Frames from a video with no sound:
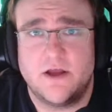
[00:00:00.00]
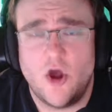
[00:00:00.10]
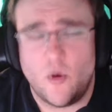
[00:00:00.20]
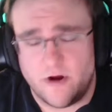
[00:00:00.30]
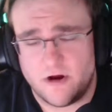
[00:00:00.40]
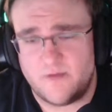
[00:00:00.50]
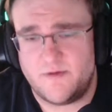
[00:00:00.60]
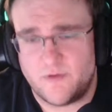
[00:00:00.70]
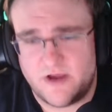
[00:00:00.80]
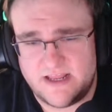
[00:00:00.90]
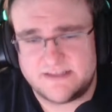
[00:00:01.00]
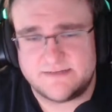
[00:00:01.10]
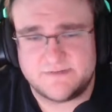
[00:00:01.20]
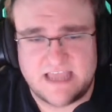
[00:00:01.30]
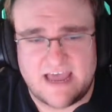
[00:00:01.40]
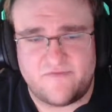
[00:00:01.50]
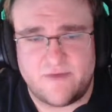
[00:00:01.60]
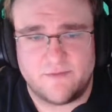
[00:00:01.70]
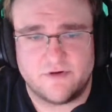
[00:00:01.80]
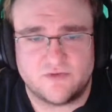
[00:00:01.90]
We are going to be bringing in some staff
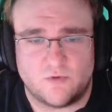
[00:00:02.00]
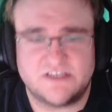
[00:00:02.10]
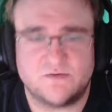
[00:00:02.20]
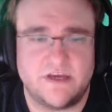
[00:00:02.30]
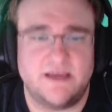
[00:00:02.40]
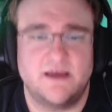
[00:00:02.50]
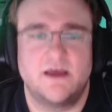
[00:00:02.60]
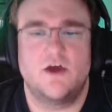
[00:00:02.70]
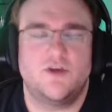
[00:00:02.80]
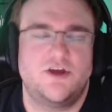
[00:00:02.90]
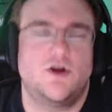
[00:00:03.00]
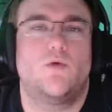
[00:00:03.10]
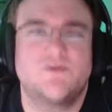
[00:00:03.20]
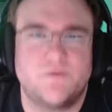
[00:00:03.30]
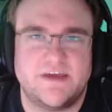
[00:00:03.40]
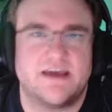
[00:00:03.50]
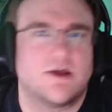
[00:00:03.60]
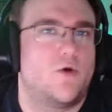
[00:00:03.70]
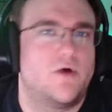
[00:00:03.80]
members once we get going.